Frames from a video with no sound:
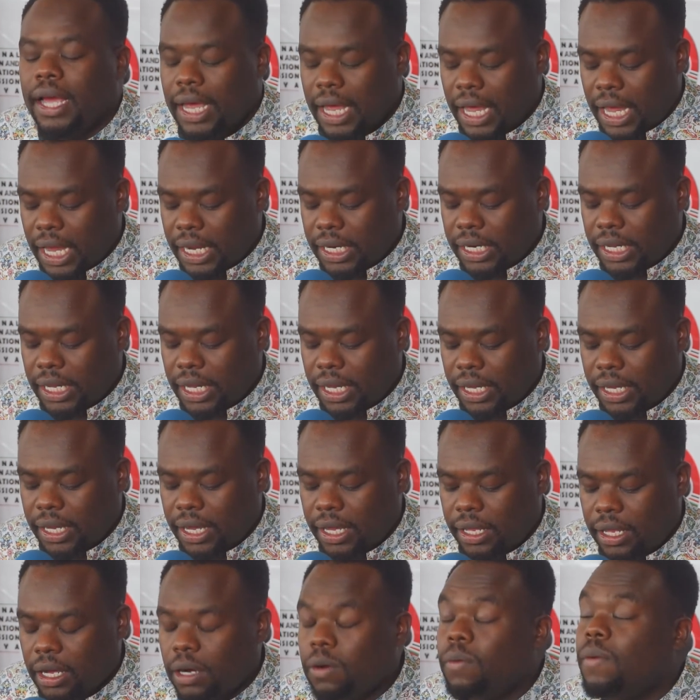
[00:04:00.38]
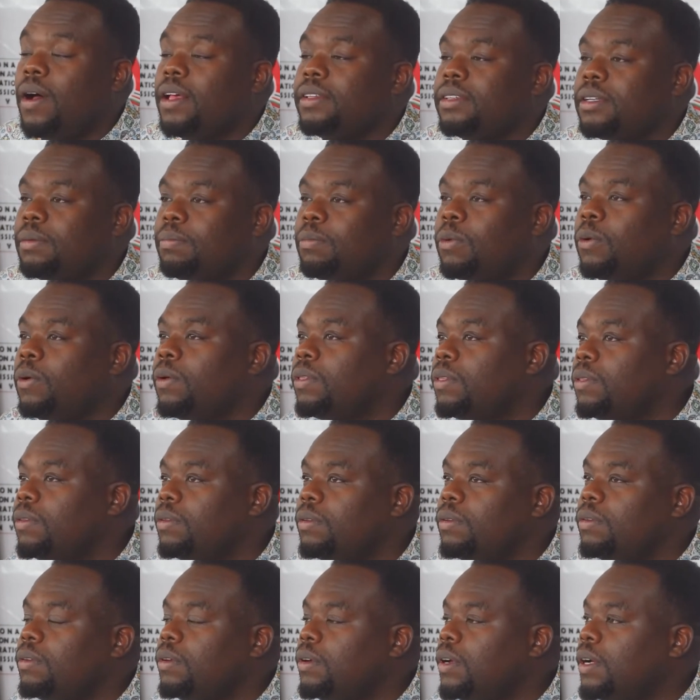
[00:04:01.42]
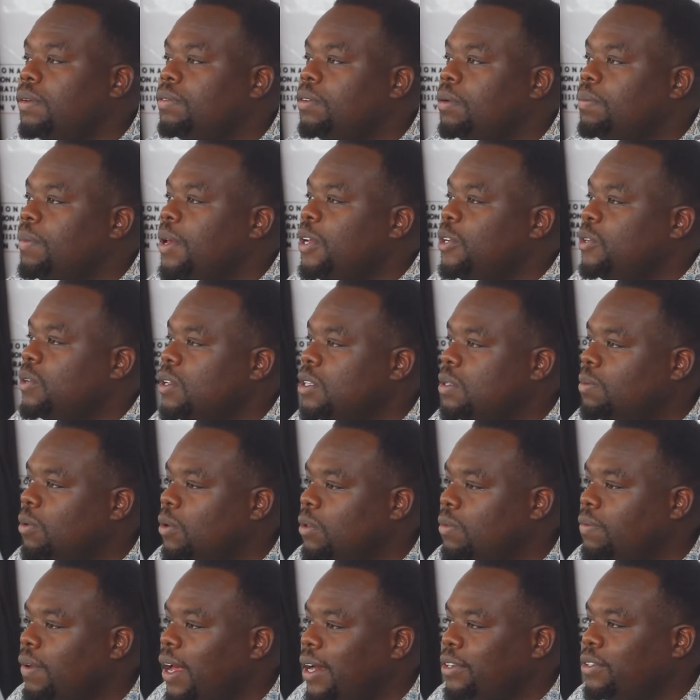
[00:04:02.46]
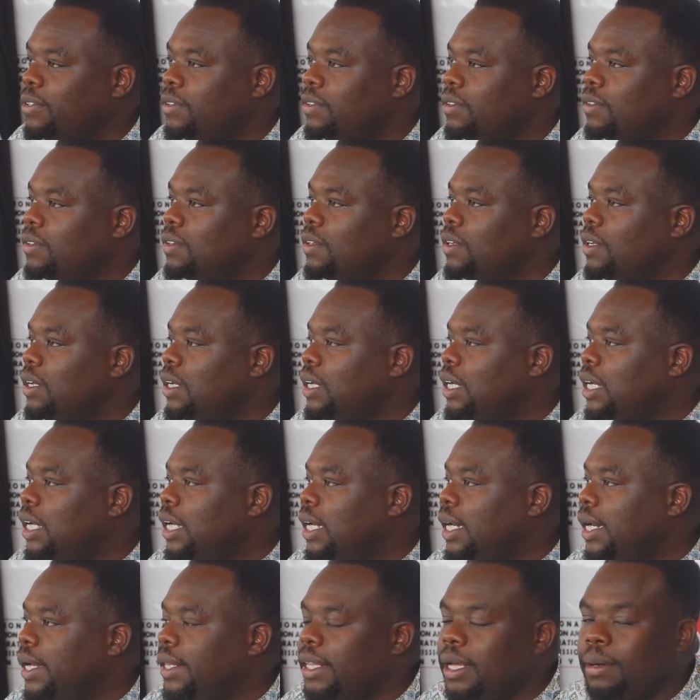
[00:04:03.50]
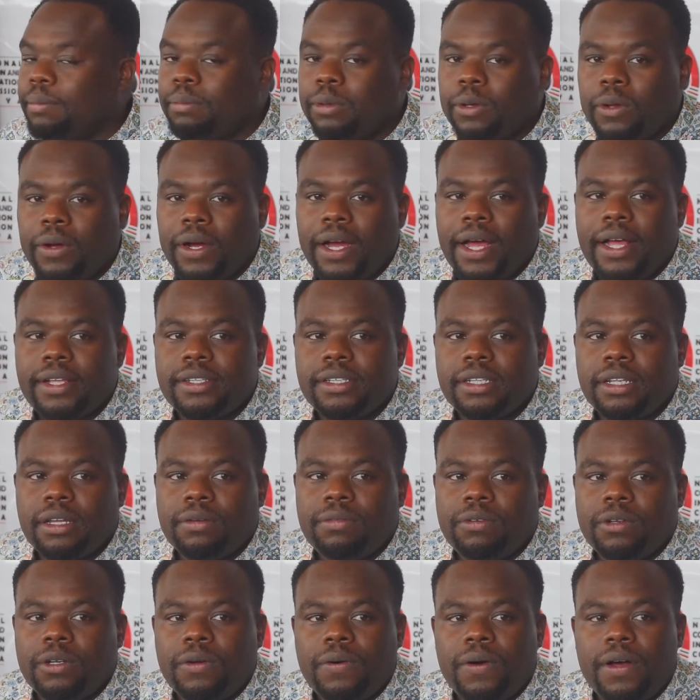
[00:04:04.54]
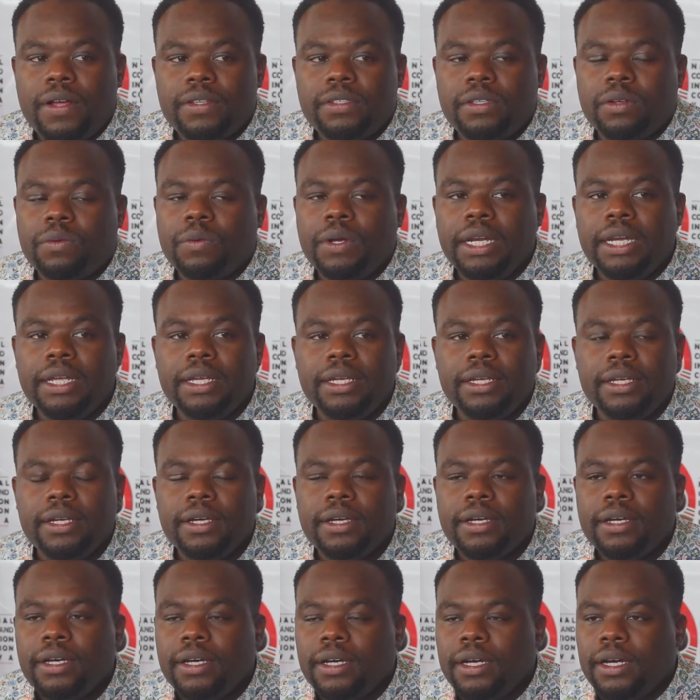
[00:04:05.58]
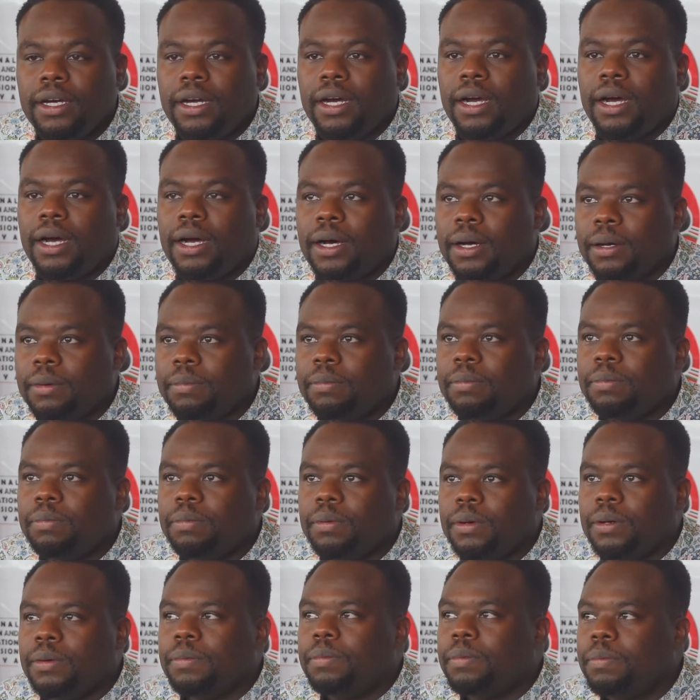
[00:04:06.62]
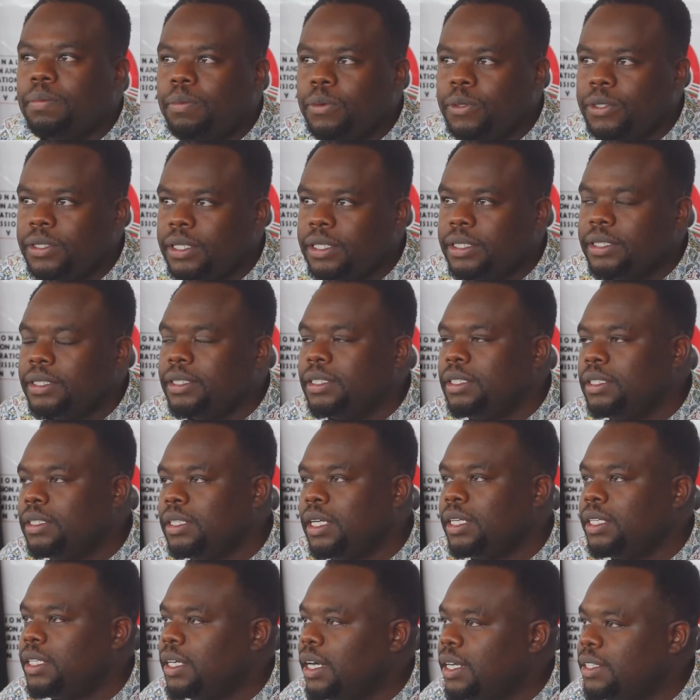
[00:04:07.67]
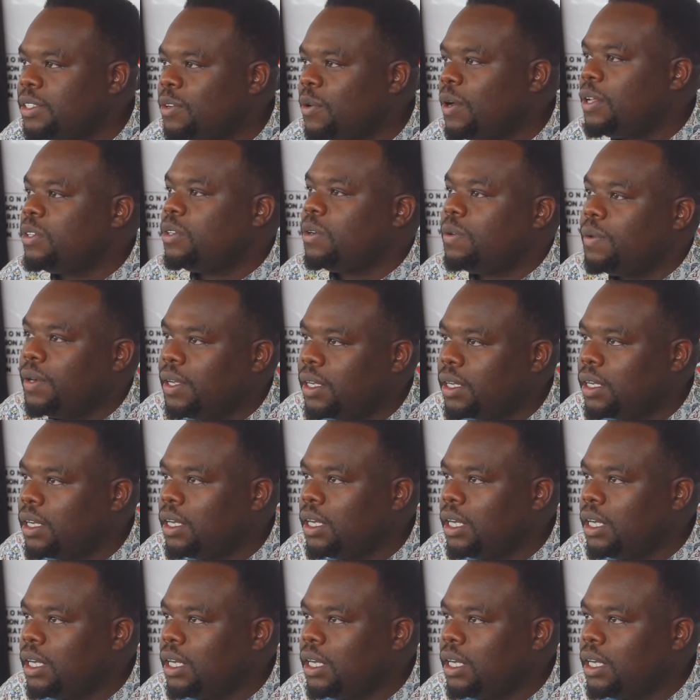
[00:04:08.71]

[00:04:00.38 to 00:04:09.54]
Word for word: and uh, Kenya Kwanza, both uh, formations, both factions. Uh, their bloggers and their followers are really uh, p- pushing dangerous rhetoric